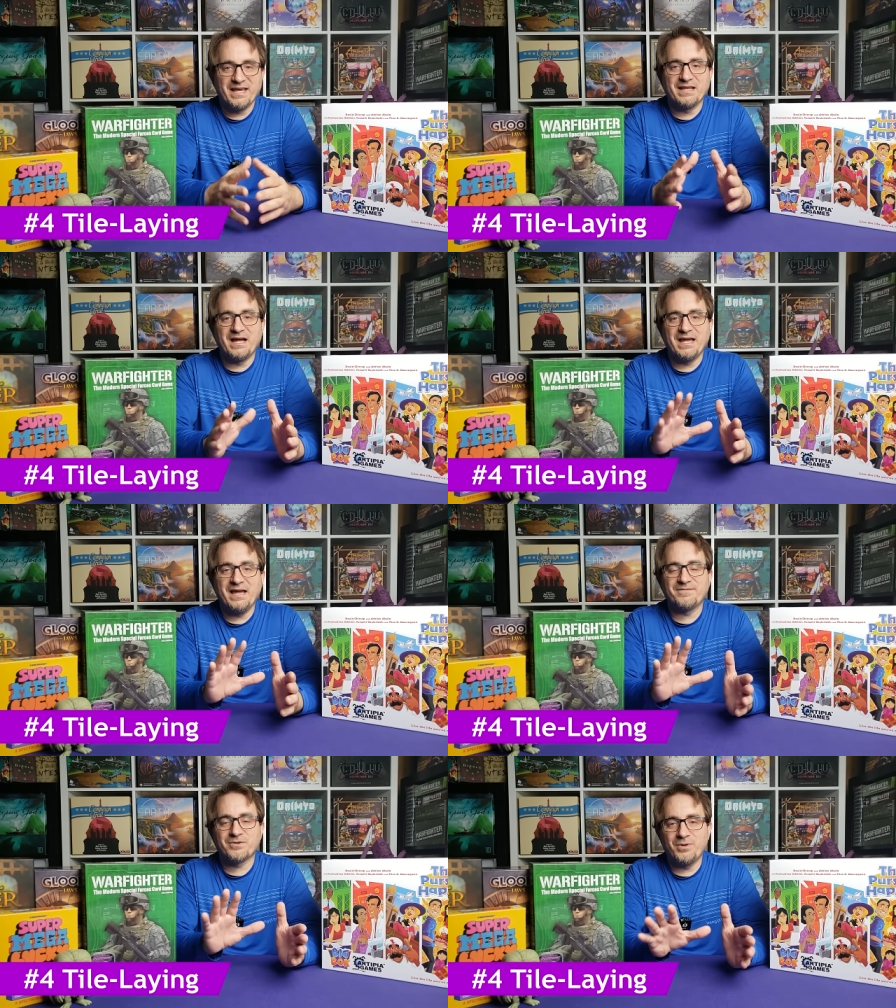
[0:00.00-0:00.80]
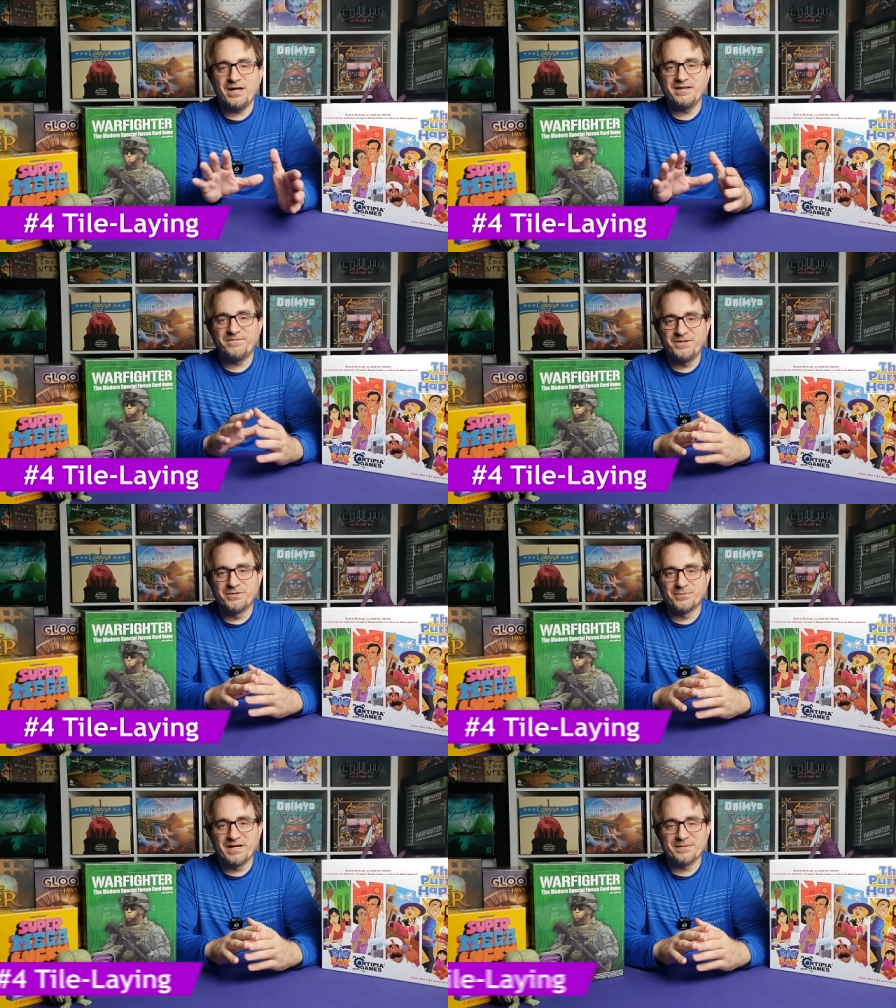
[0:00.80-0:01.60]
And I have quite a few
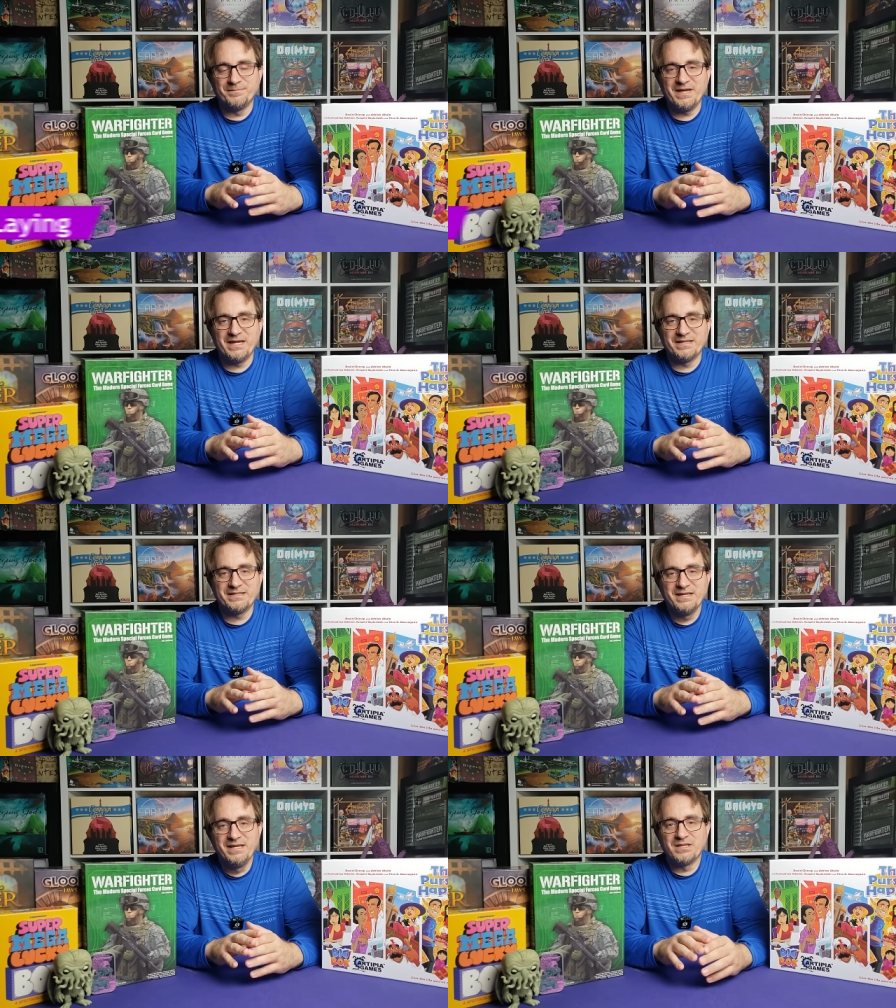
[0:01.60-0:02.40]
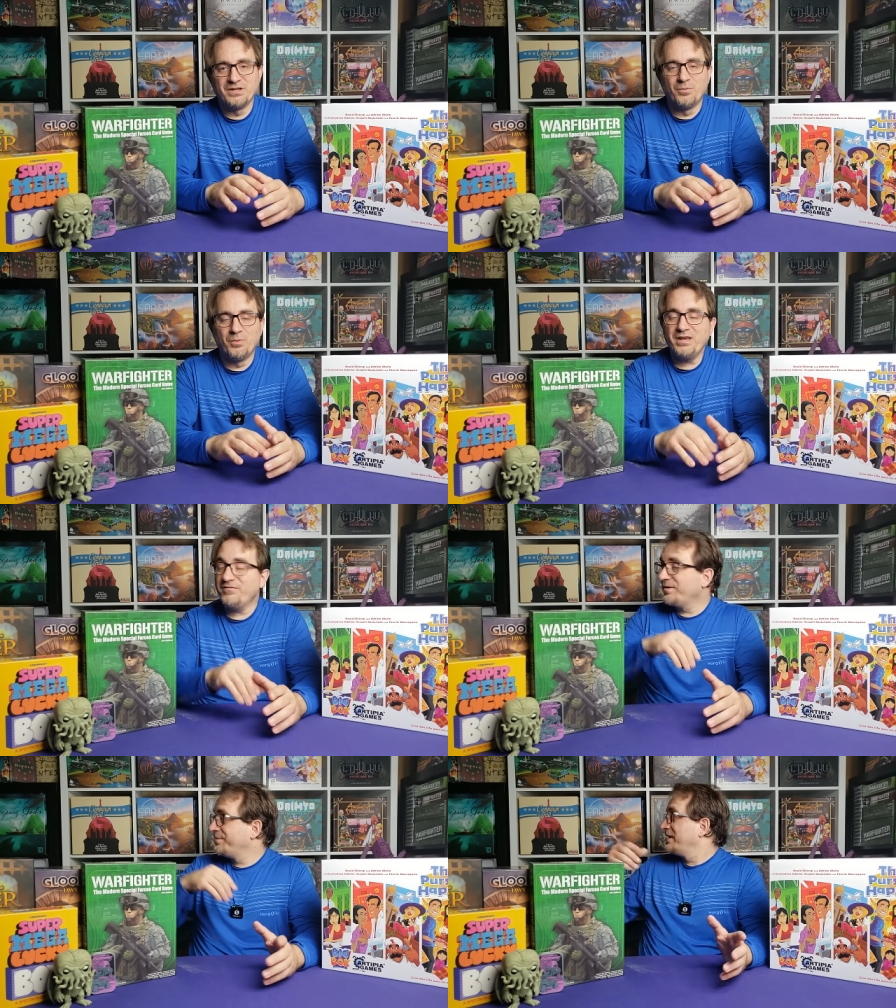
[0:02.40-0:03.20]
to recommend. You know, one of
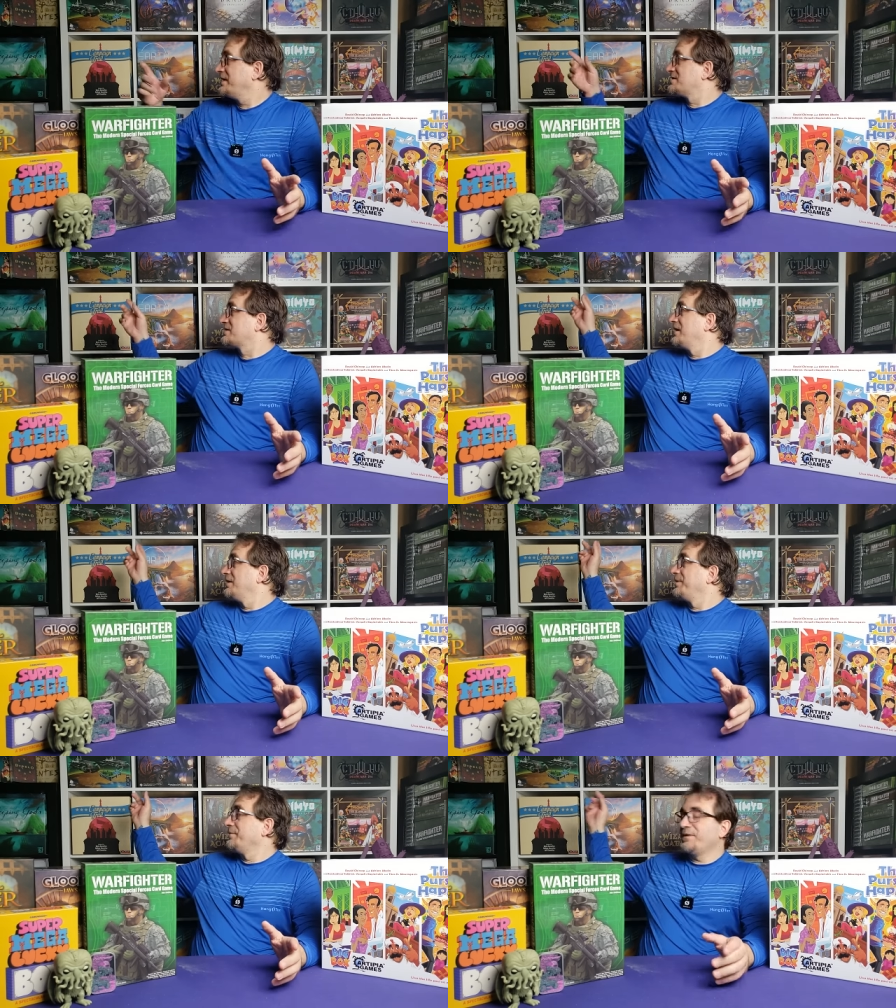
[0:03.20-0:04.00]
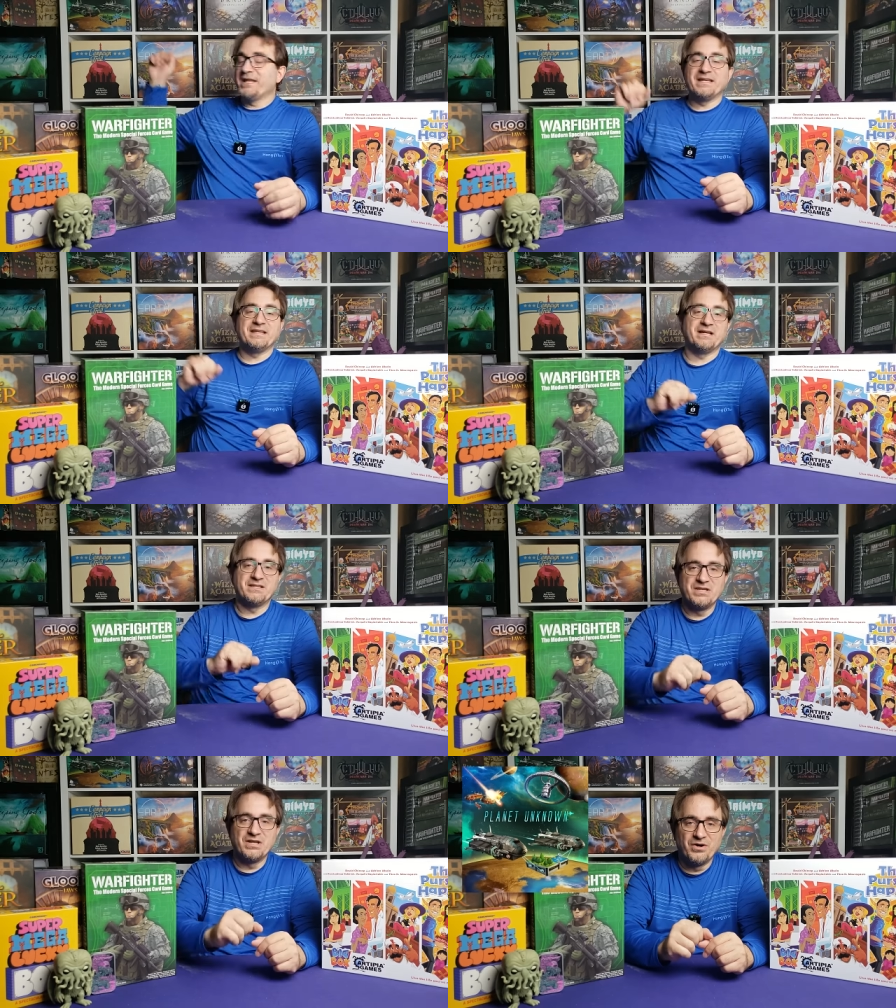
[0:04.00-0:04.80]
them is going to be Planet
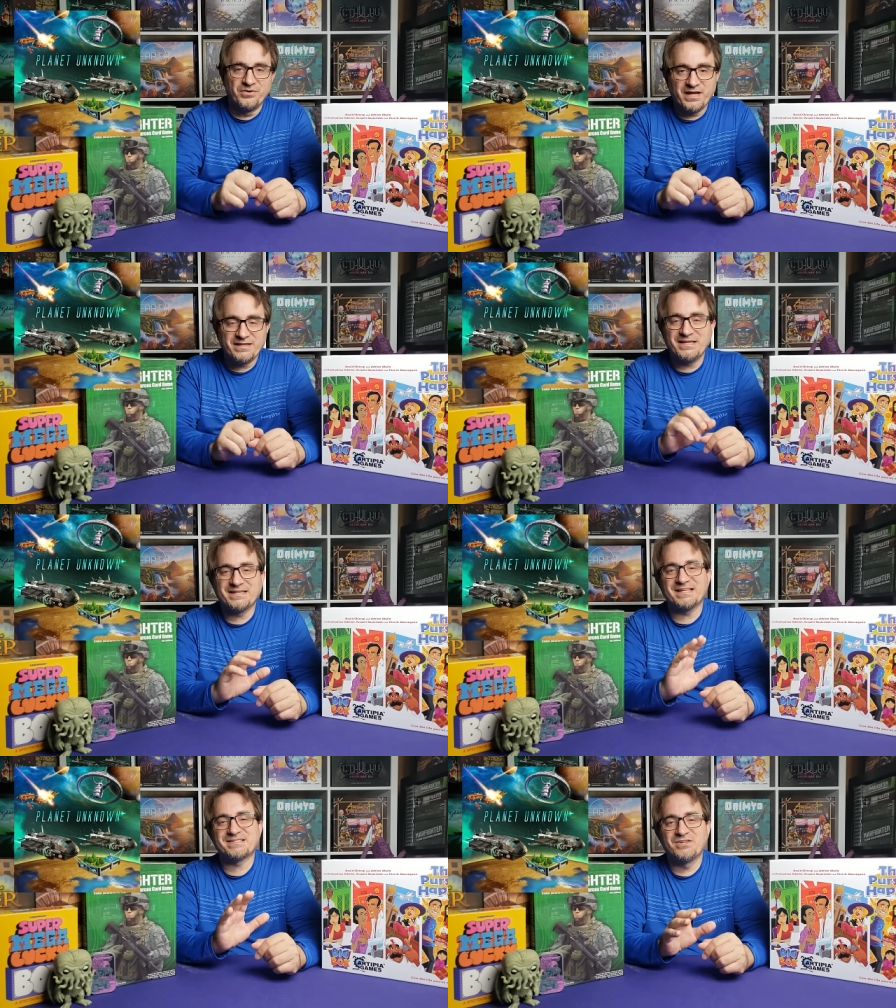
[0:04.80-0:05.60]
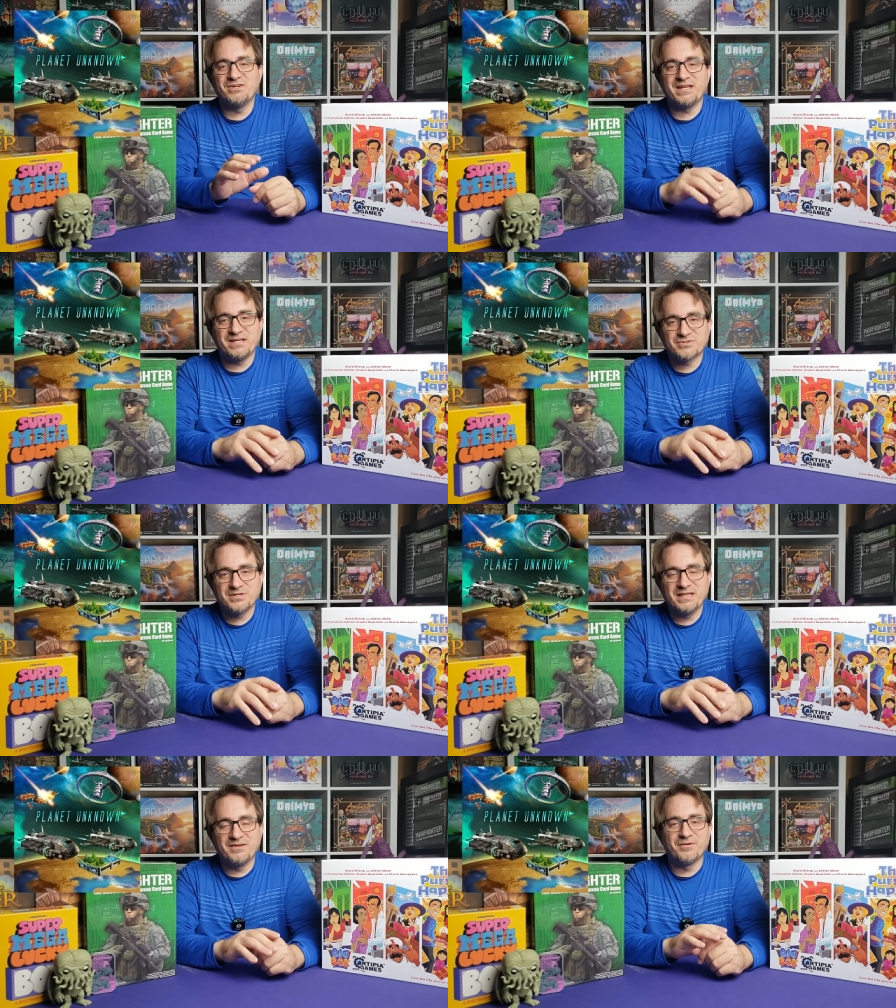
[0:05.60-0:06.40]
Unknown. I think that's a good
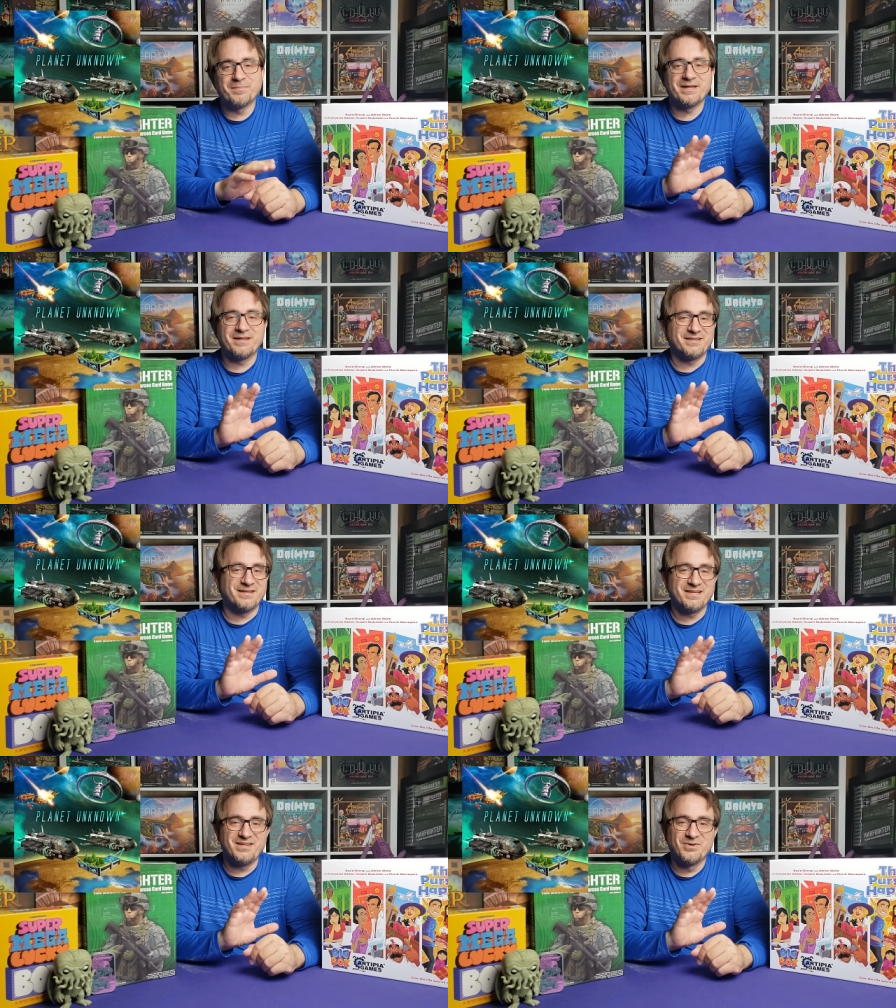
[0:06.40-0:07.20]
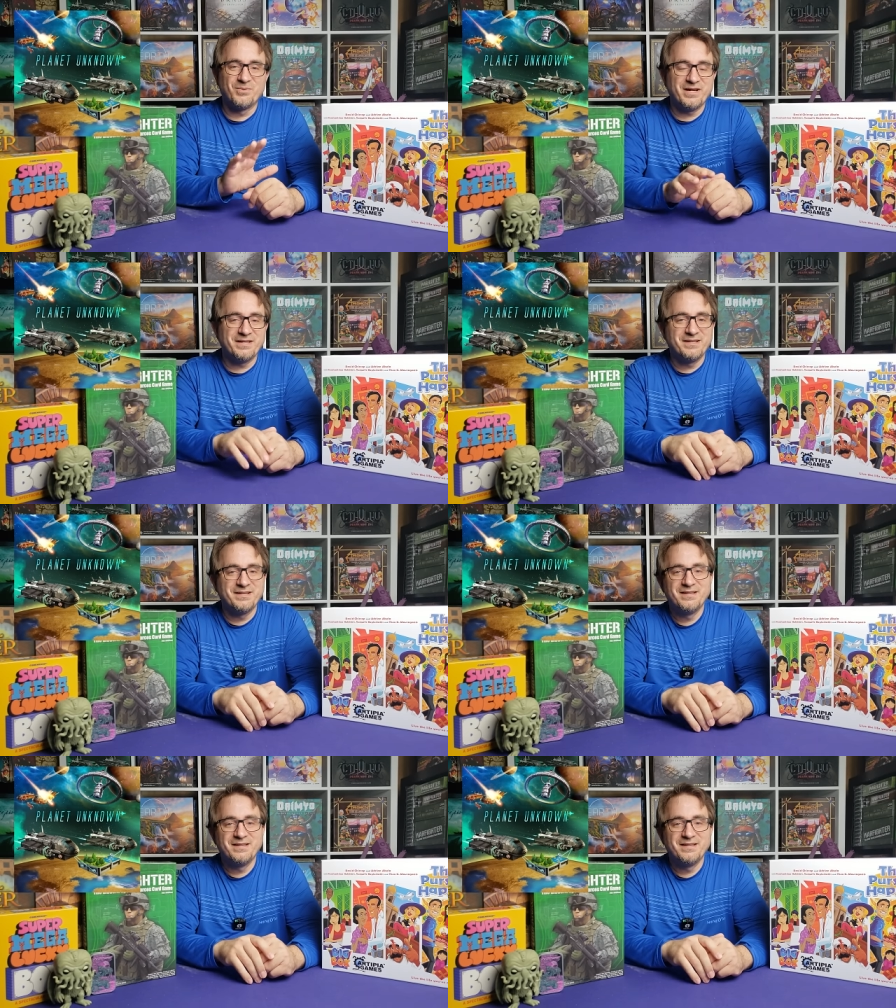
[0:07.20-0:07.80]
entry level, but you know what?